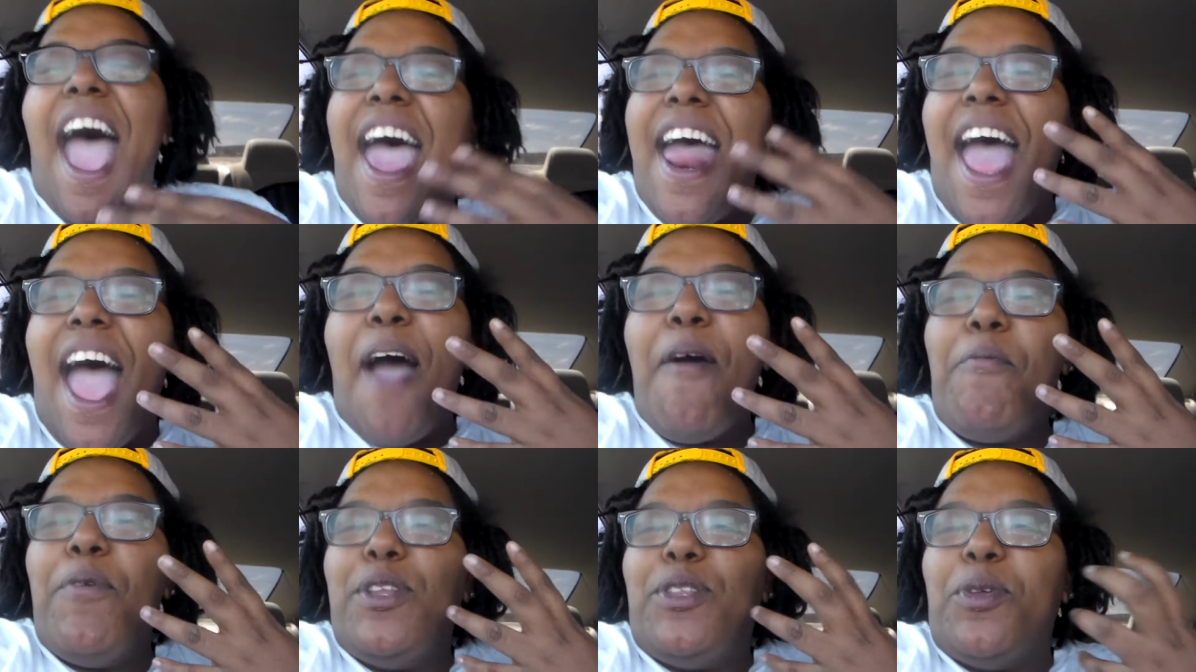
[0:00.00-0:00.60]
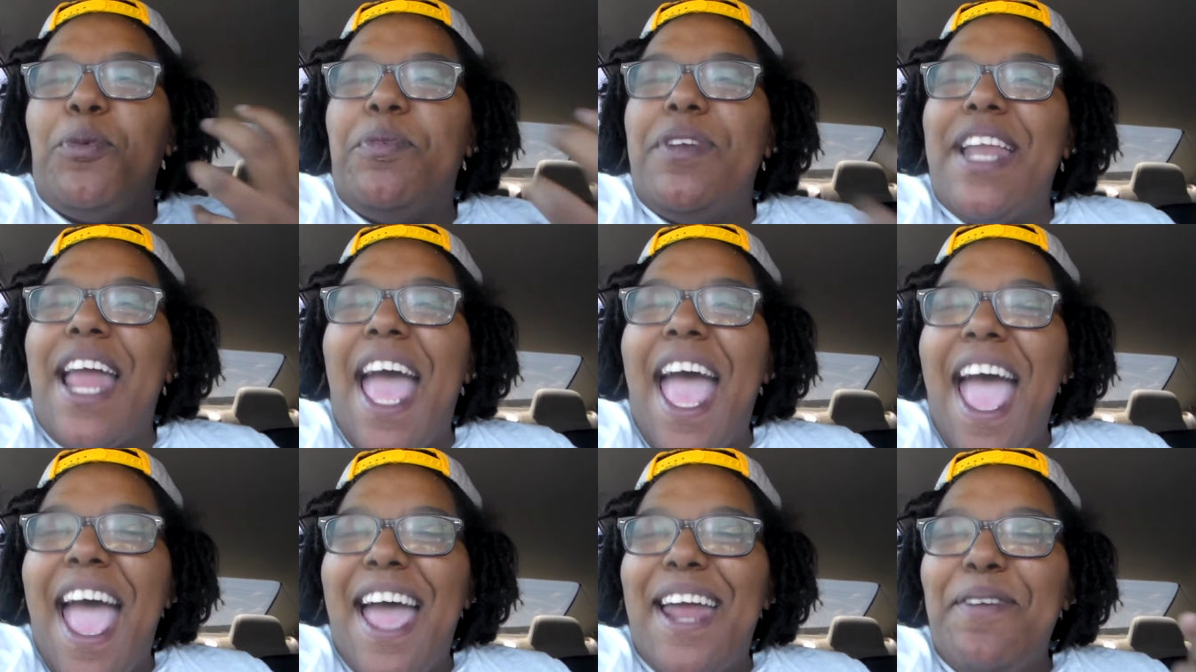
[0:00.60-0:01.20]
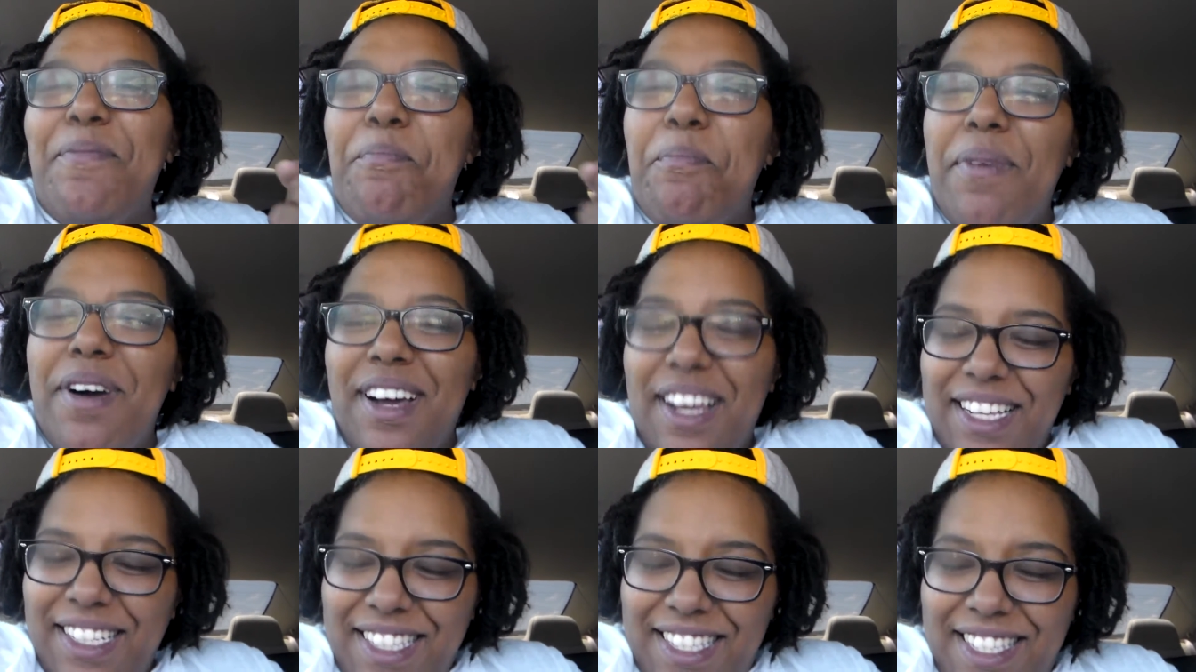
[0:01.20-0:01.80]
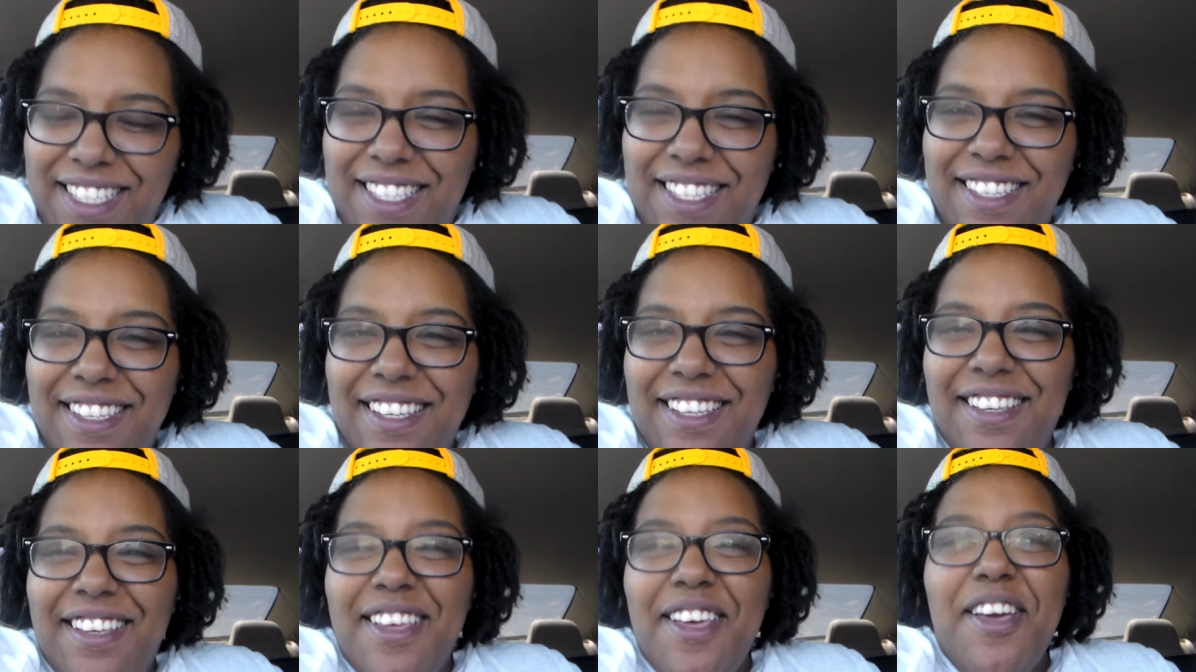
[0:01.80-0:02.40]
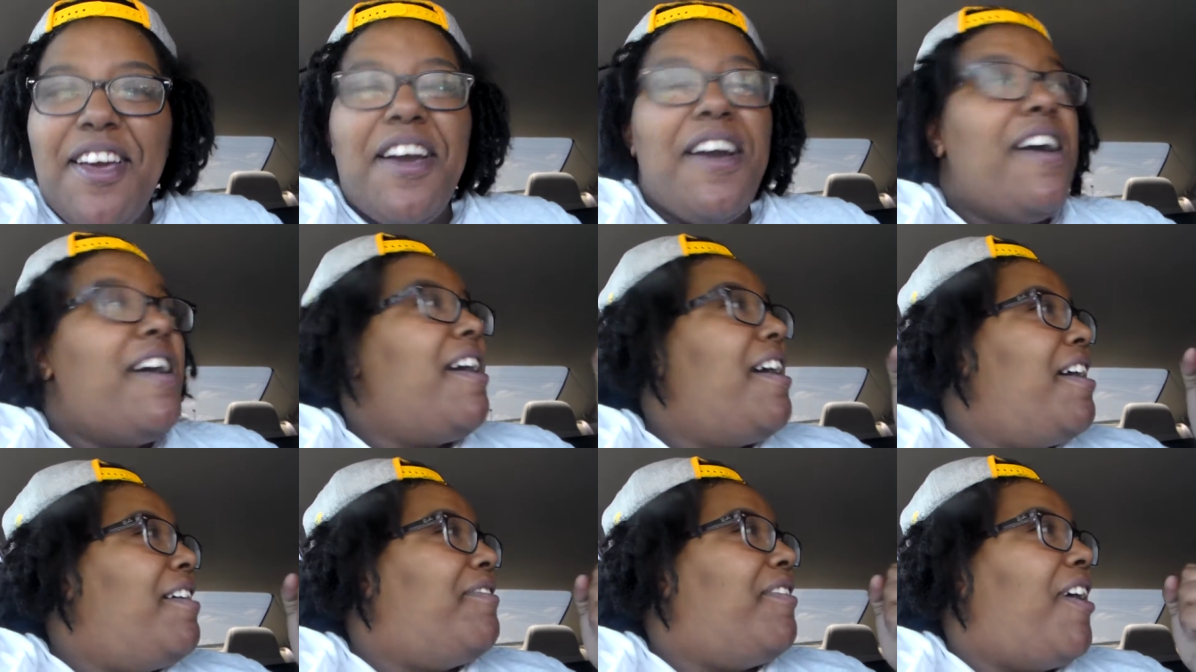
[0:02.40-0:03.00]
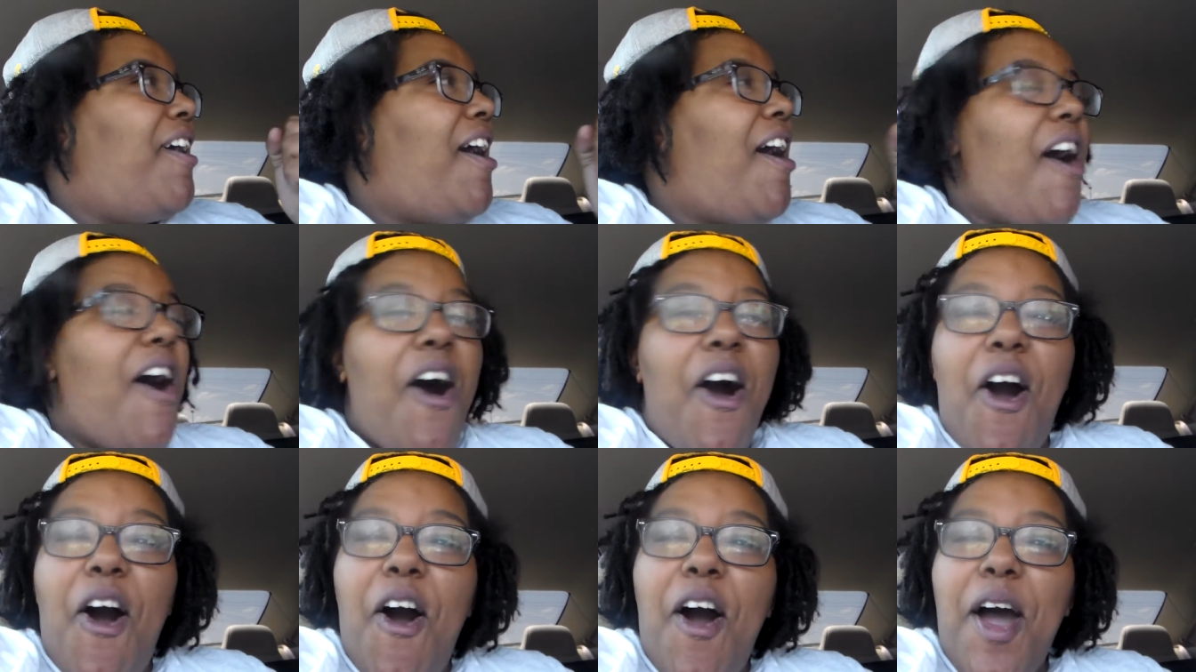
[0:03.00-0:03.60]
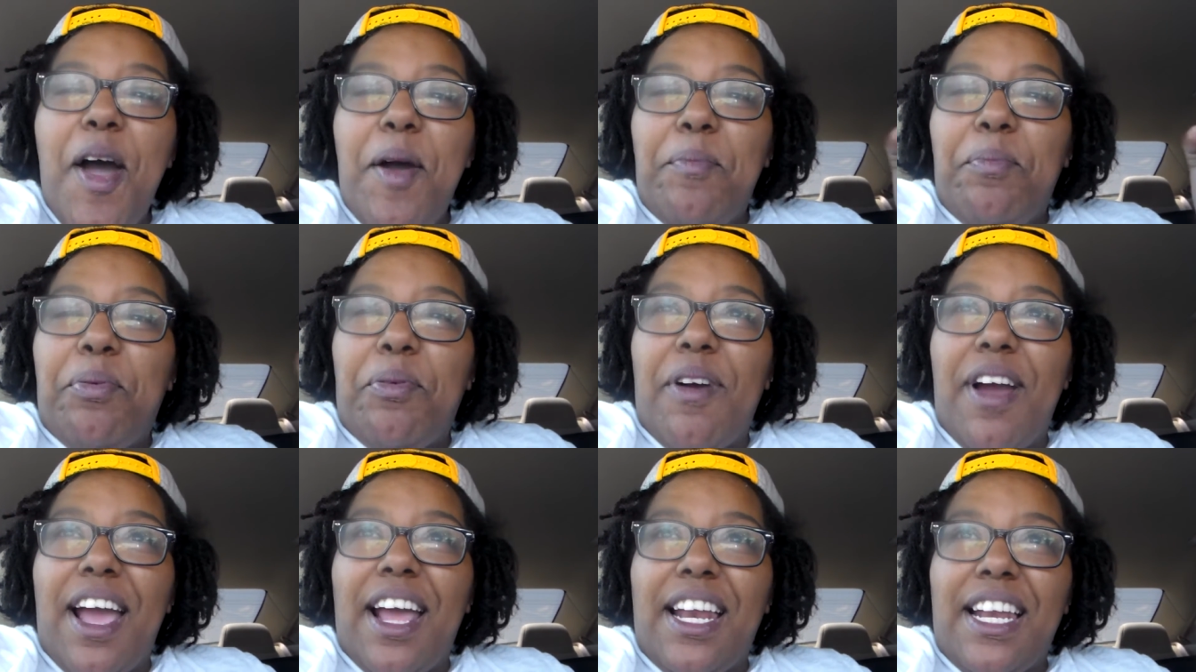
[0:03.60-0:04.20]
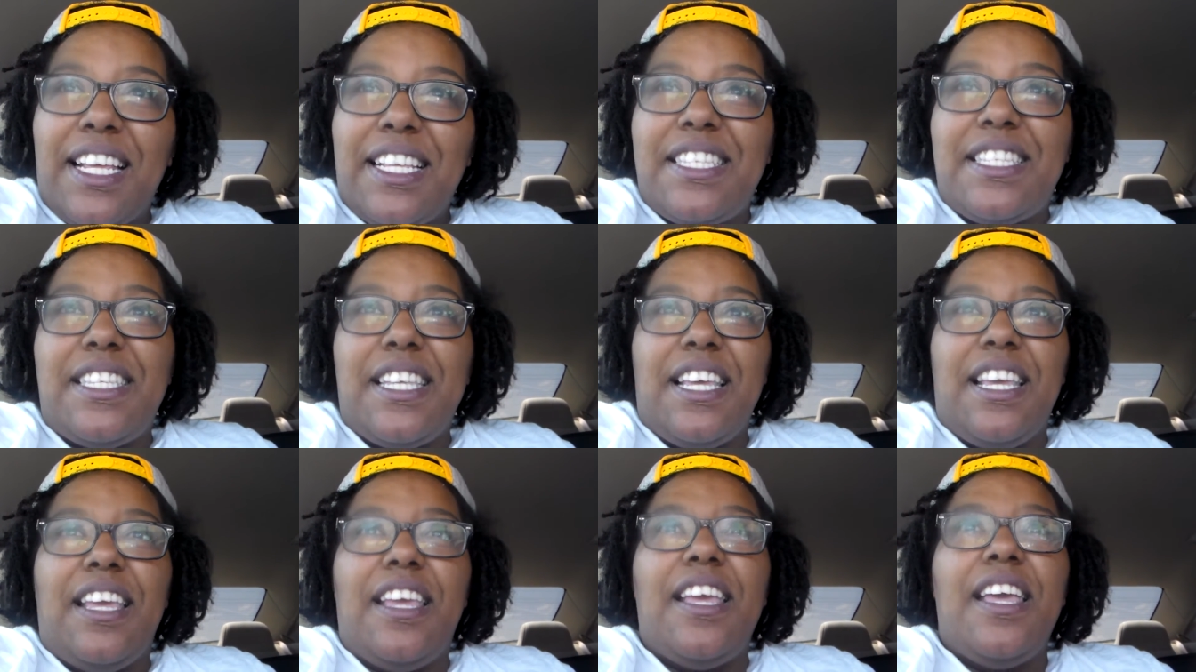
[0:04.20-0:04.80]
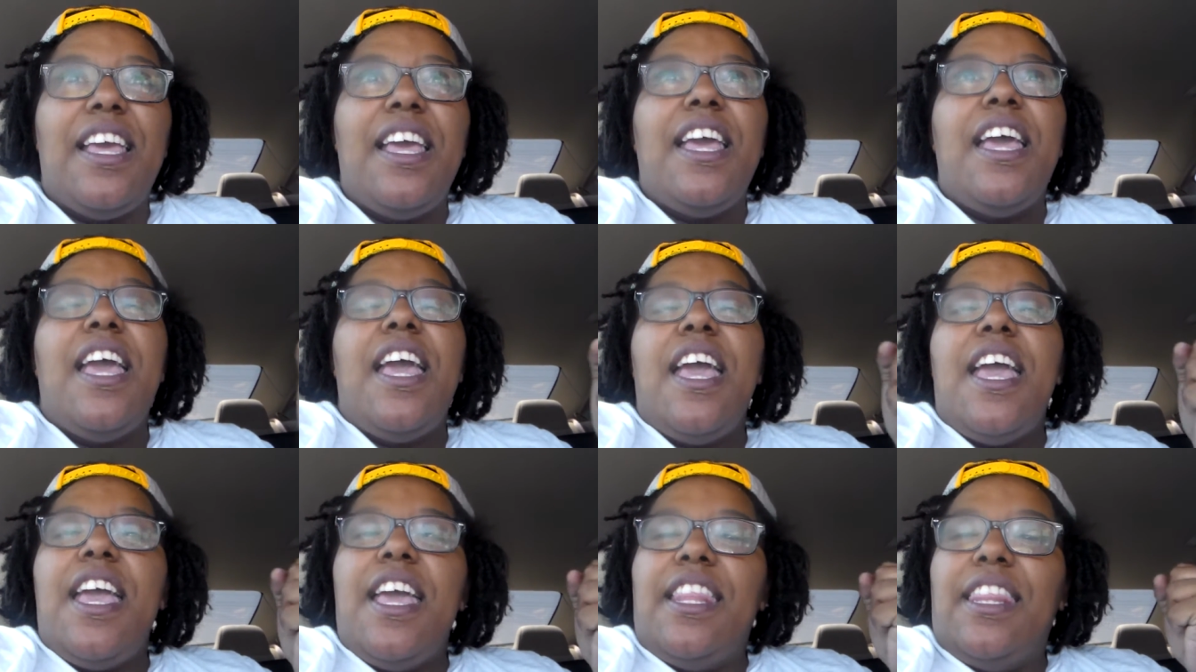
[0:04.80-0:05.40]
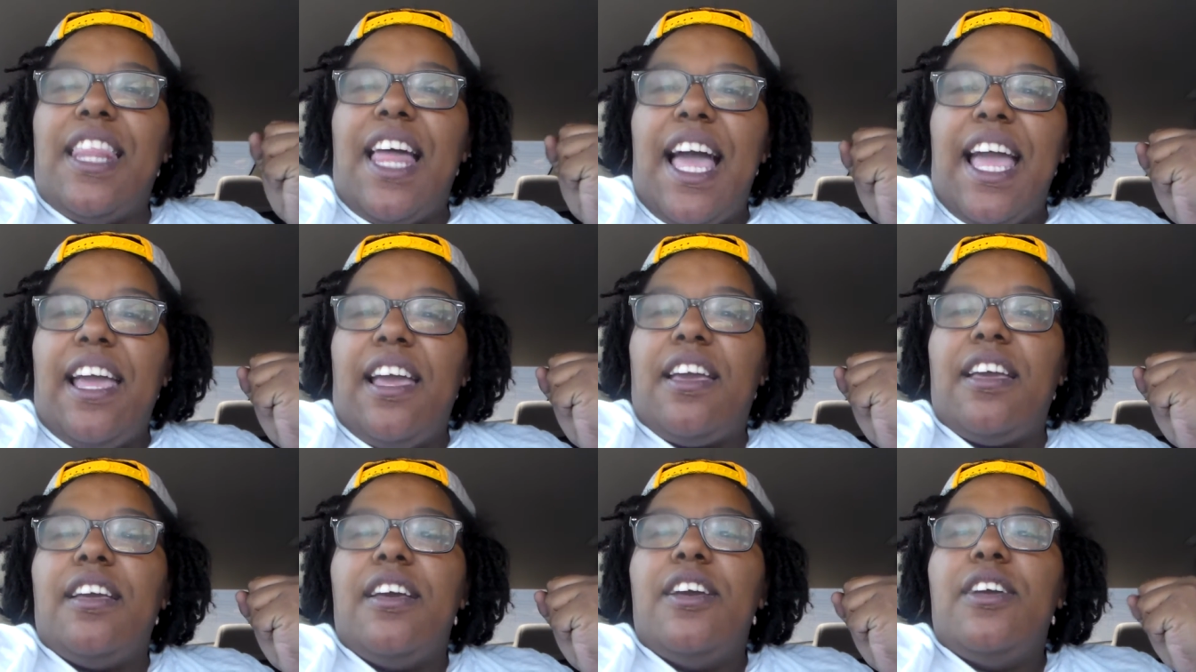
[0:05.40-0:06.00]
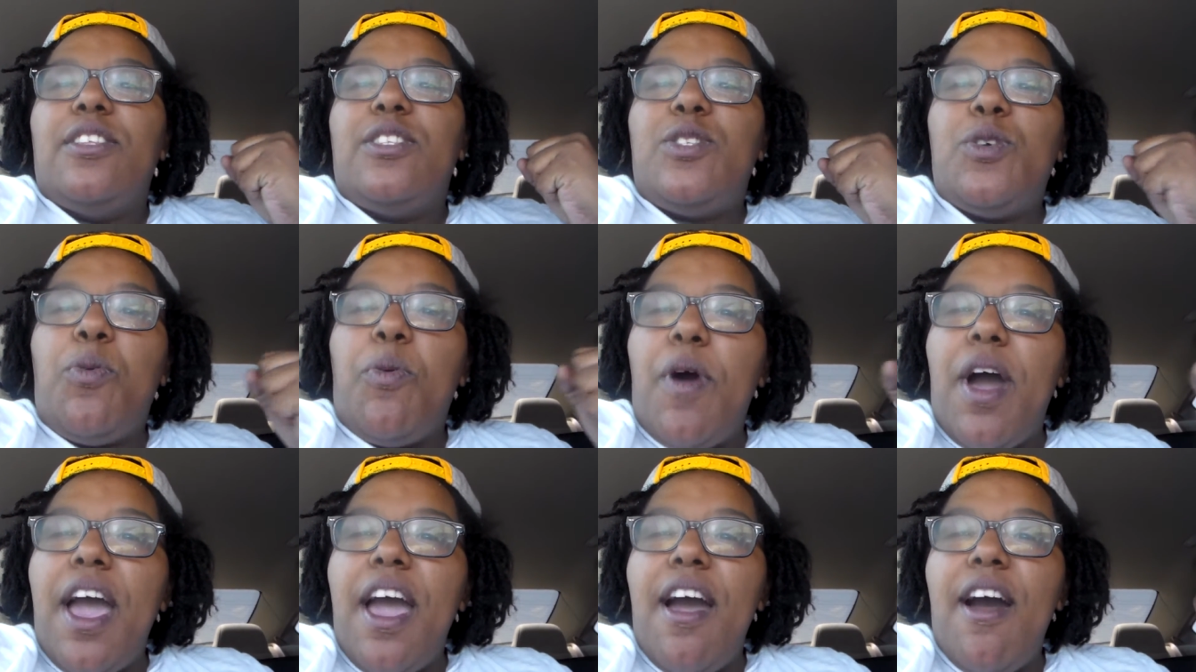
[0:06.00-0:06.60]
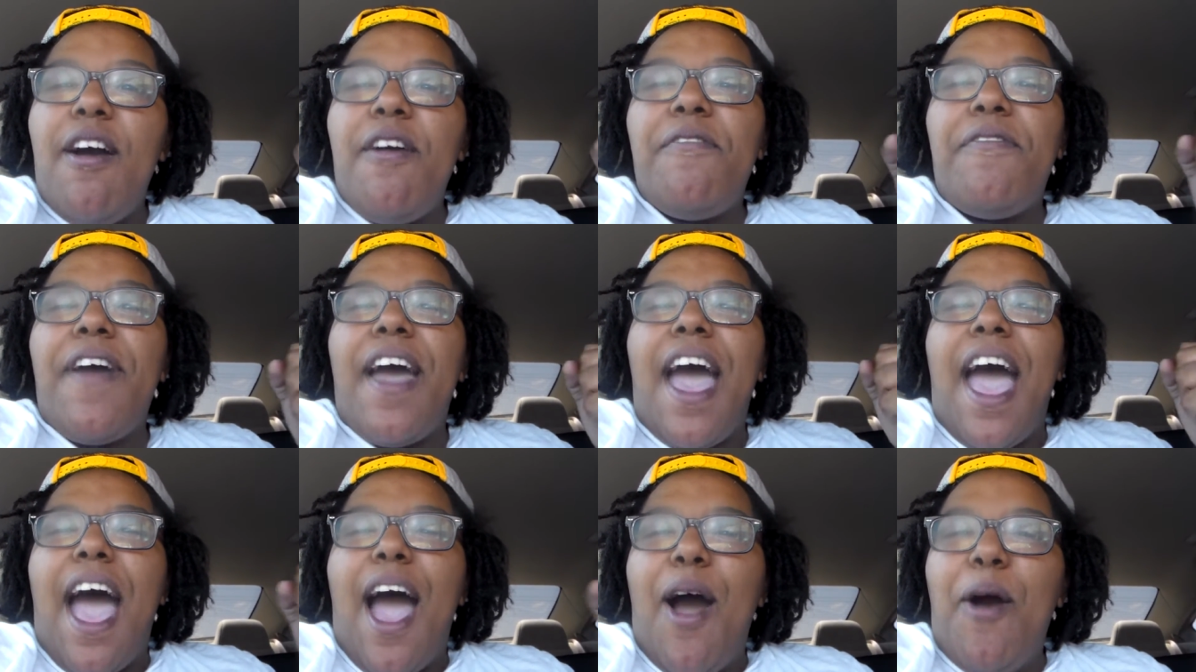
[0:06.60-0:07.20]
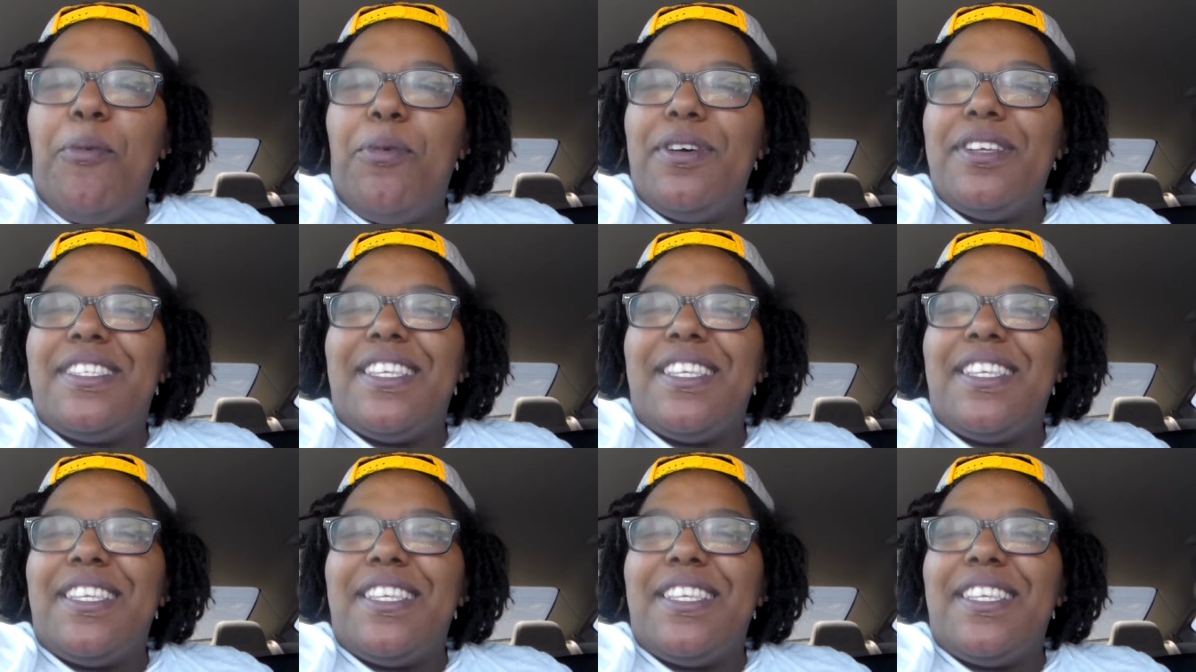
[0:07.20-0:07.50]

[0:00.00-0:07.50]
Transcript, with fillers: I, I went through nine months of a hard pregnancy in like how many years ago was I that?